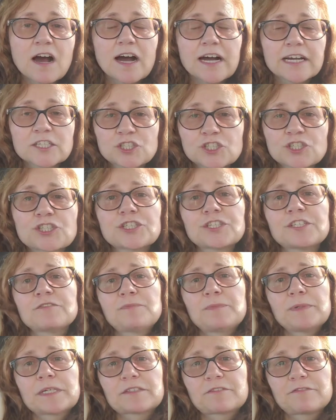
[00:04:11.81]
I should
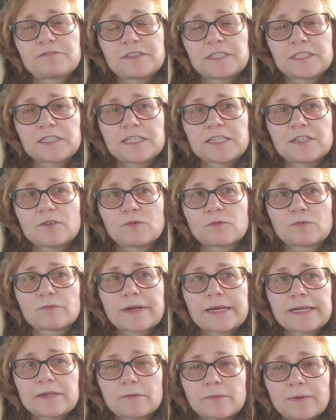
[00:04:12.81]
have booked physio
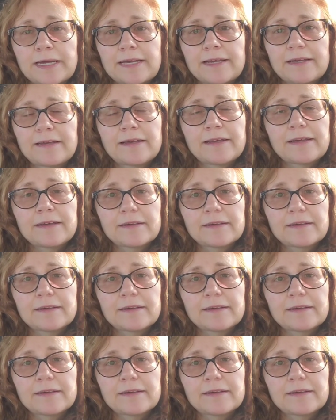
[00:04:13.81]
right away.